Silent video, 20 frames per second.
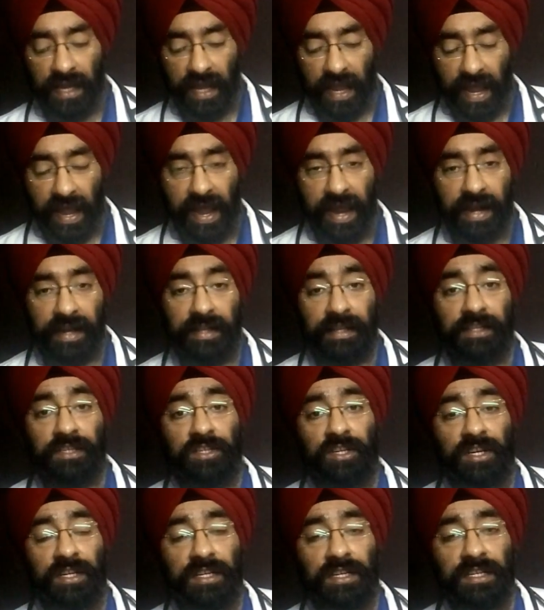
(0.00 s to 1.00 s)
and the
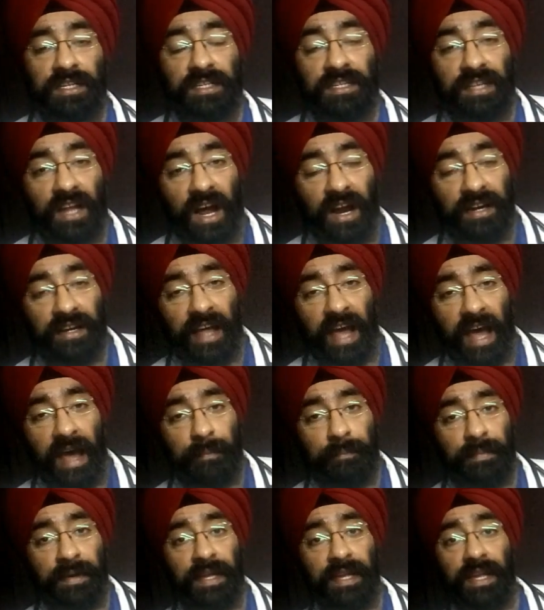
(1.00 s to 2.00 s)
changes start
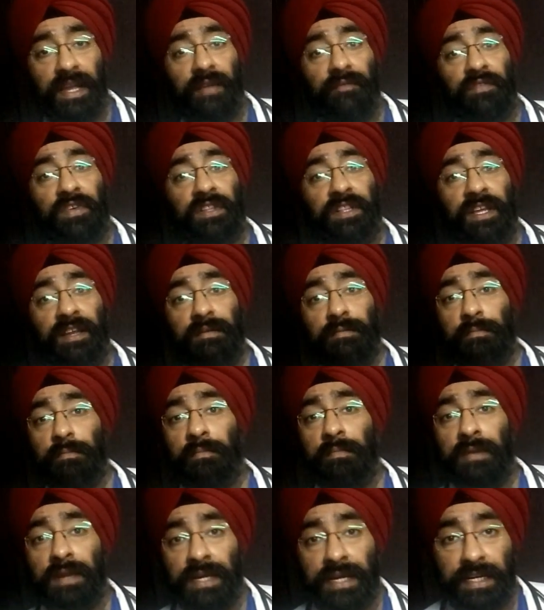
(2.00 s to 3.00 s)
happening
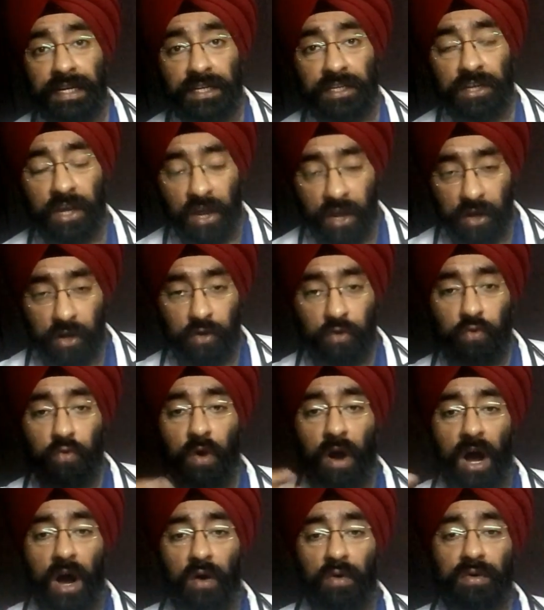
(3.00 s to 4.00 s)
within minutes to
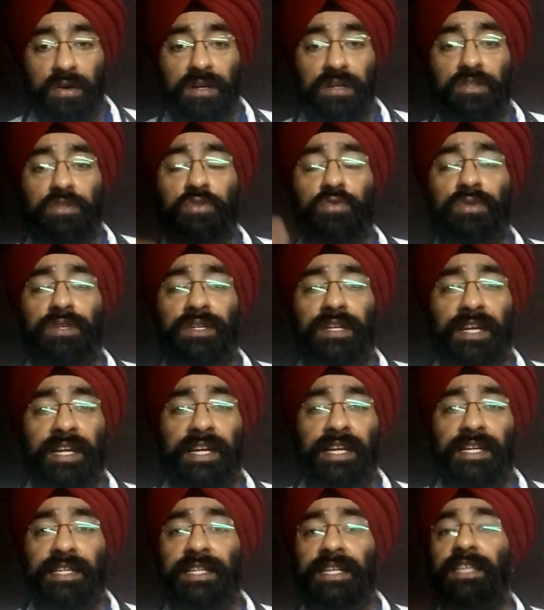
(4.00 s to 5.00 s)
hours to
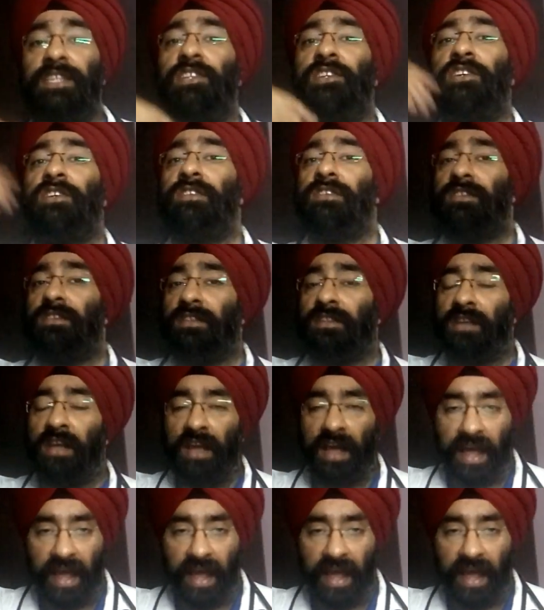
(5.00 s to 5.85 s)
days and years.